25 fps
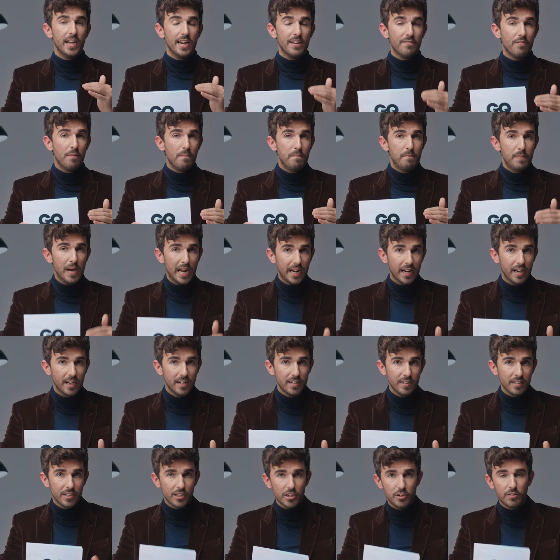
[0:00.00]
Even
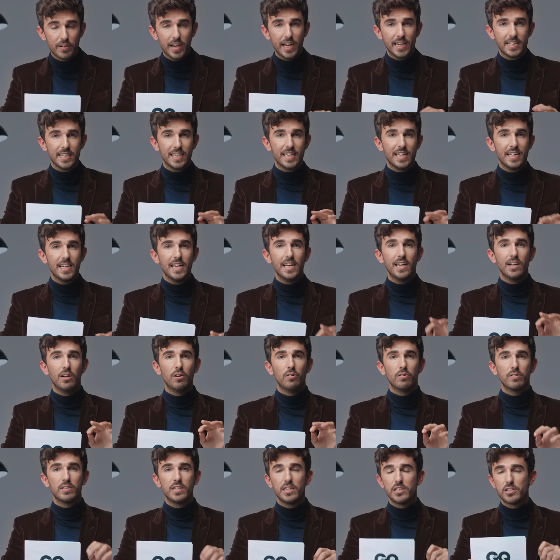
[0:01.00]
better, you get a
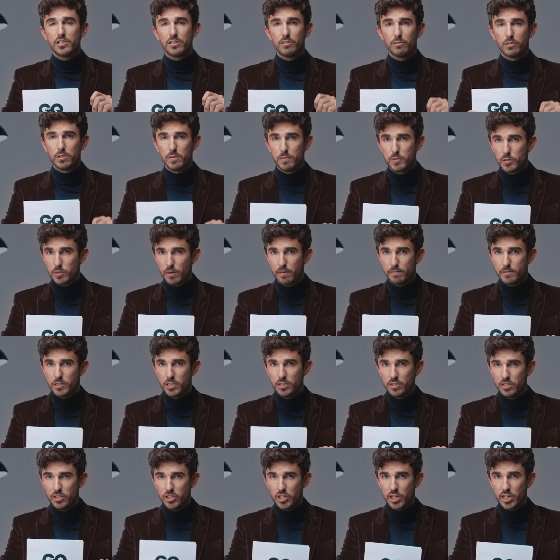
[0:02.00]
year-long digital
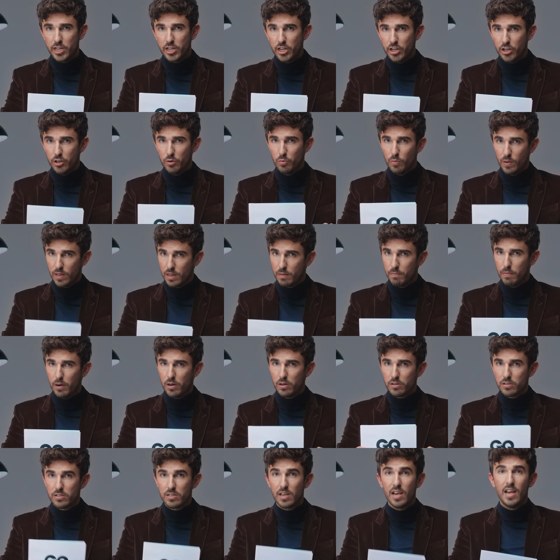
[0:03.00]
subscription to GQ with the
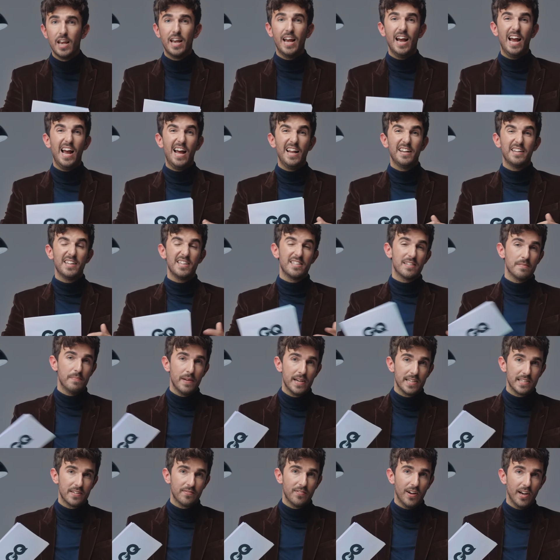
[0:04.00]
box, and it's
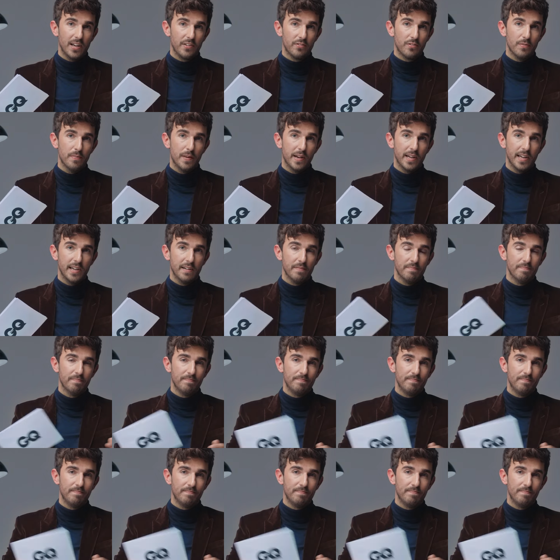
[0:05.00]
amazing value for money.